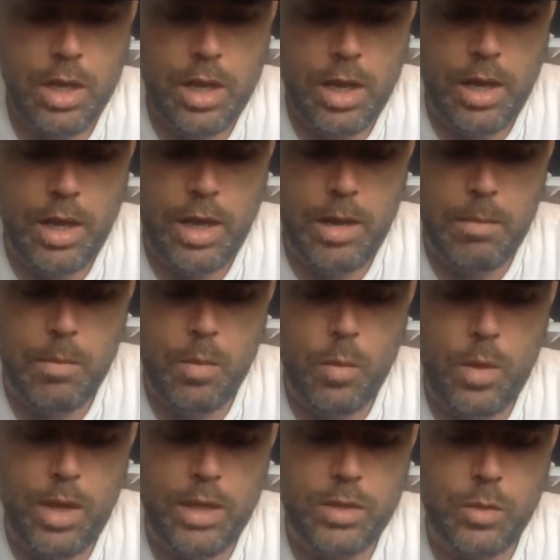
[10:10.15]

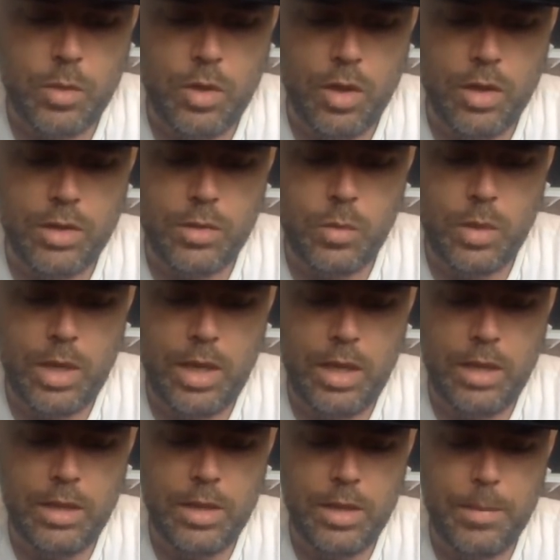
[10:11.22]
What else we got as well?